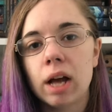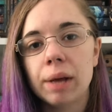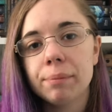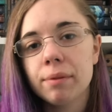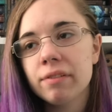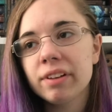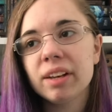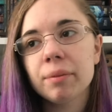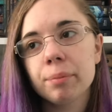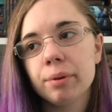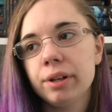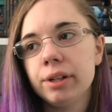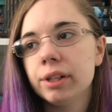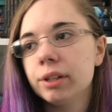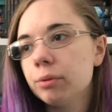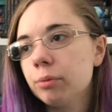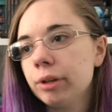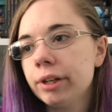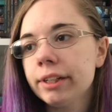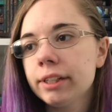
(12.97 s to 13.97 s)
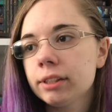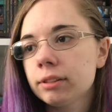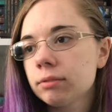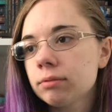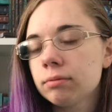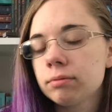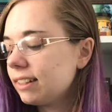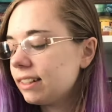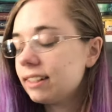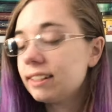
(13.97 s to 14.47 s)
I'm having a pretty good week.
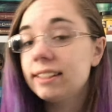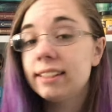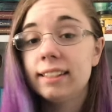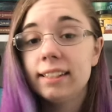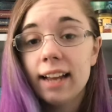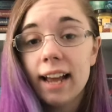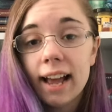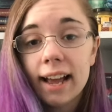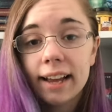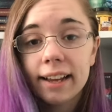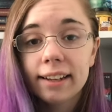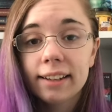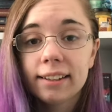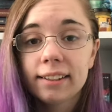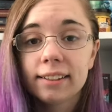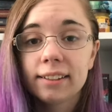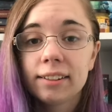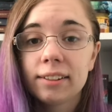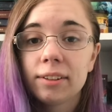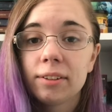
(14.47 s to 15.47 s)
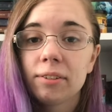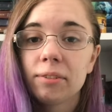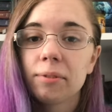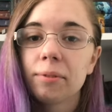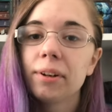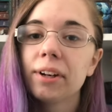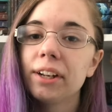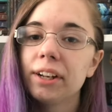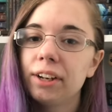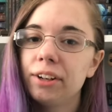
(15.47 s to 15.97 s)
Today,
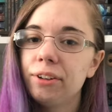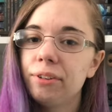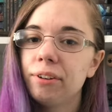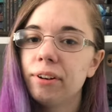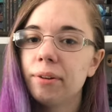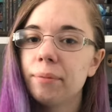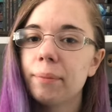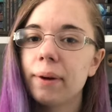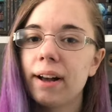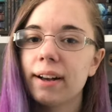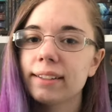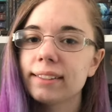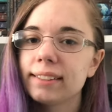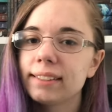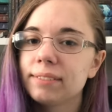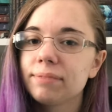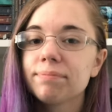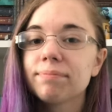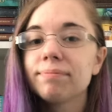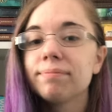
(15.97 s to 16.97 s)
we're gonna do an unboxing.